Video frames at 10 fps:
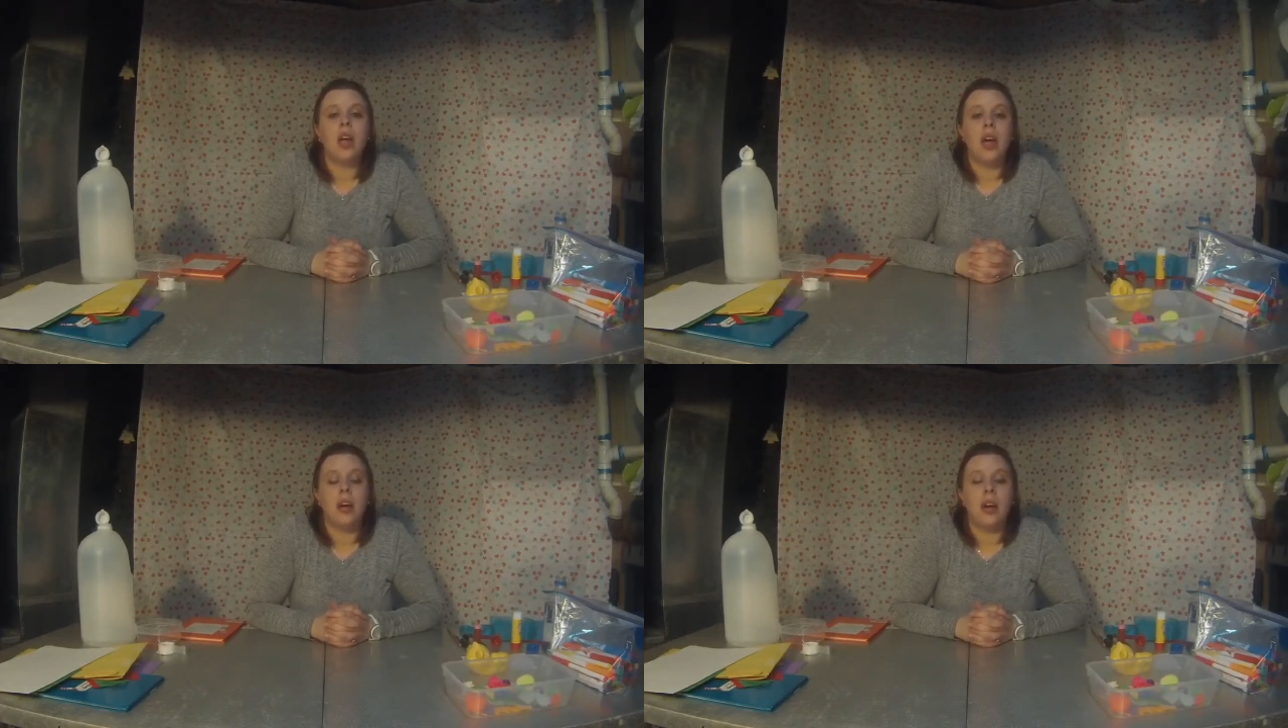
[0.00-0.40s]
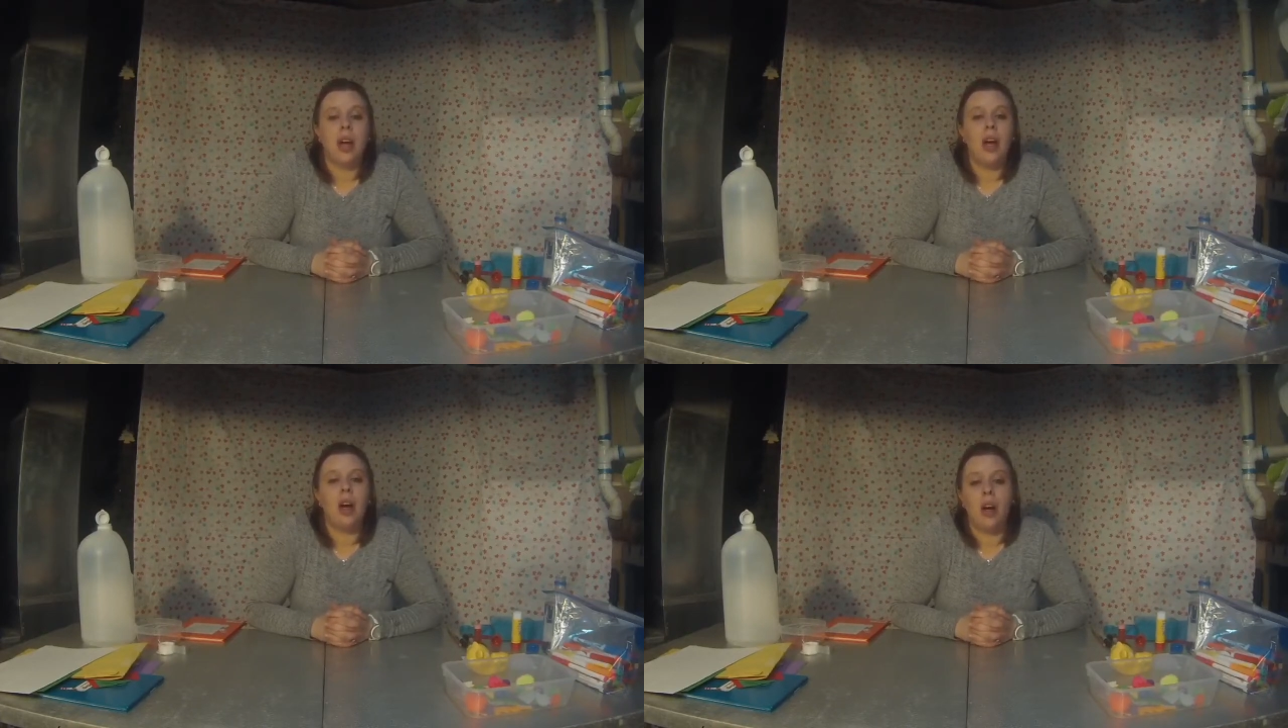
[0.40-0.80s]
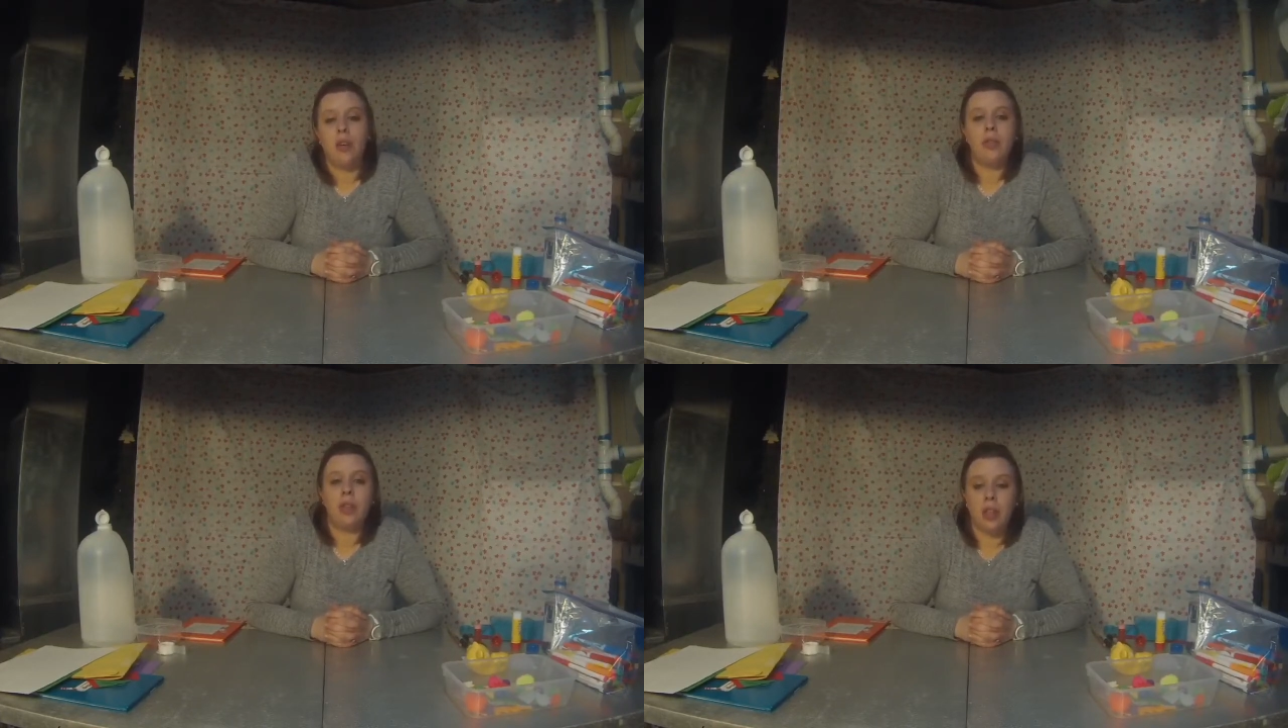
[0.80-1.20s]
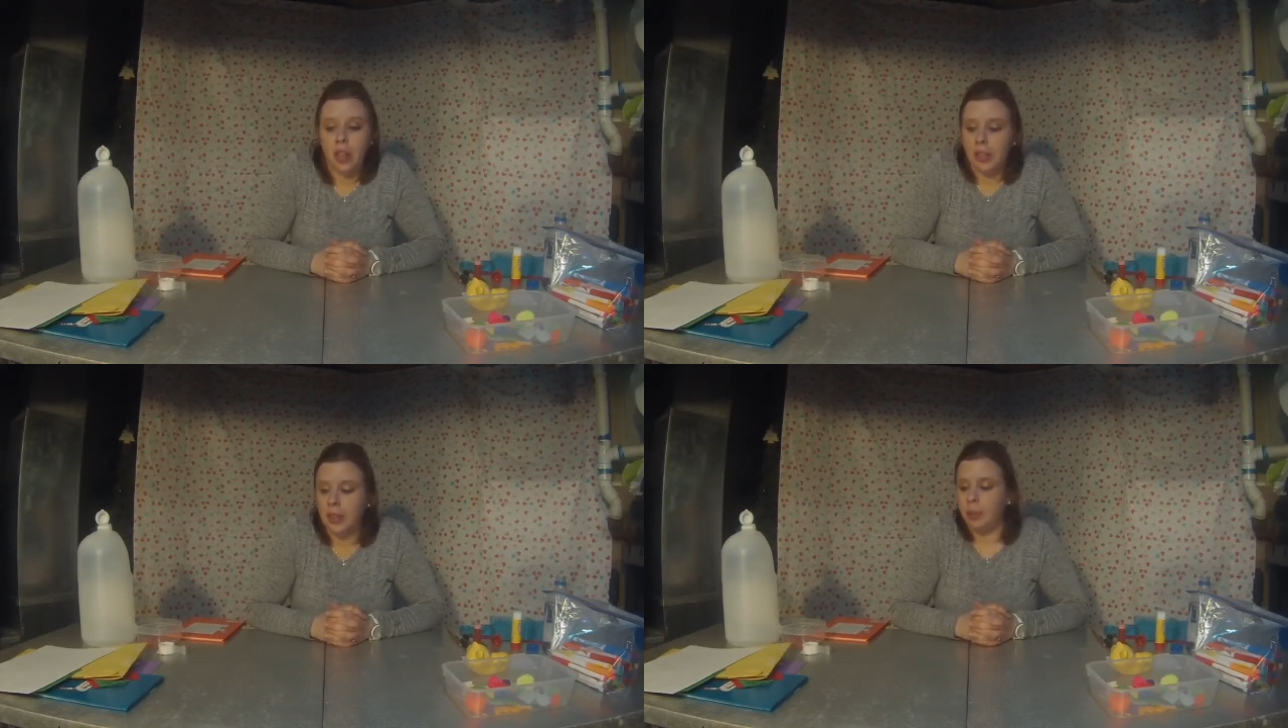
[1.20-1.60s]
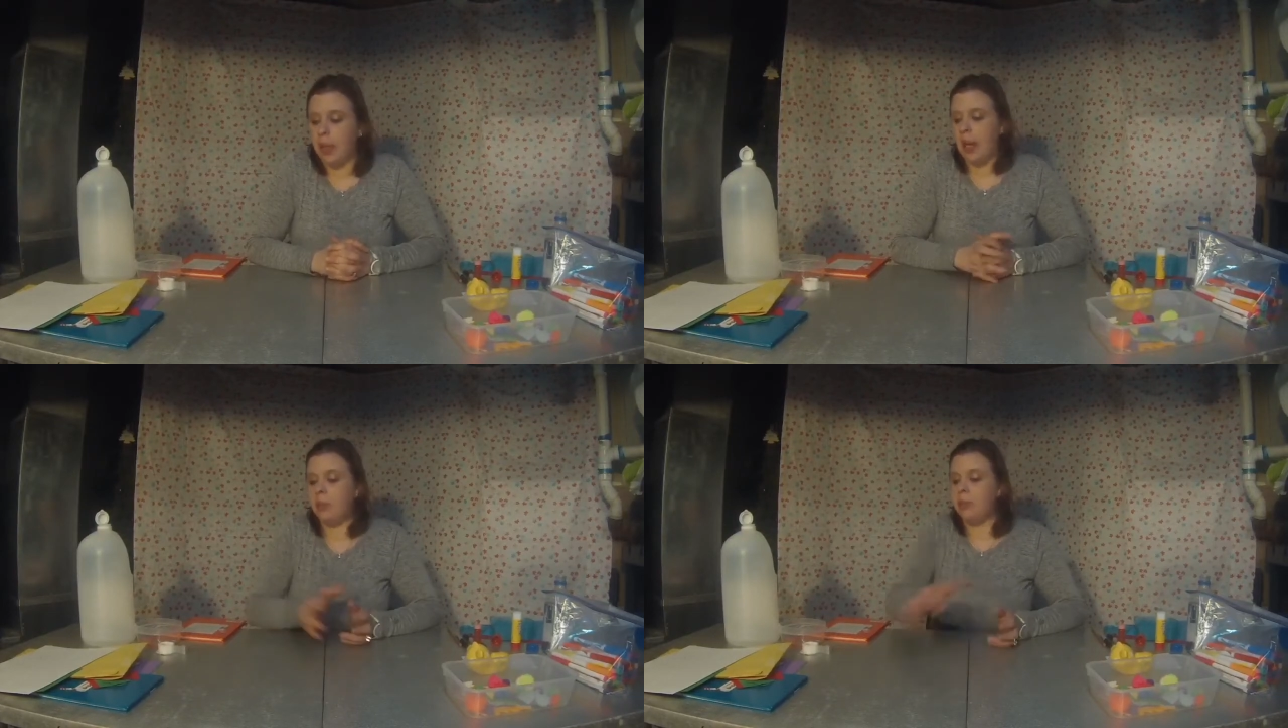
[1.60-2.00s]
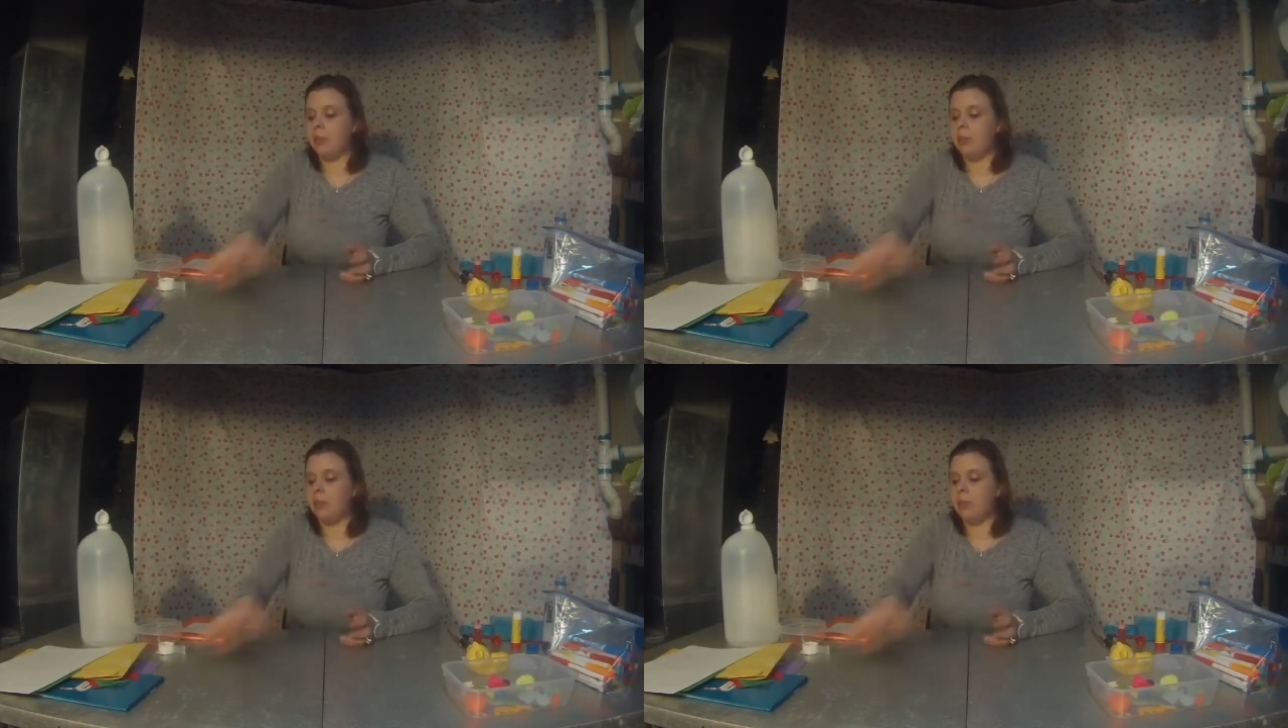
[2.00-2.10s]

area of your lesson plan.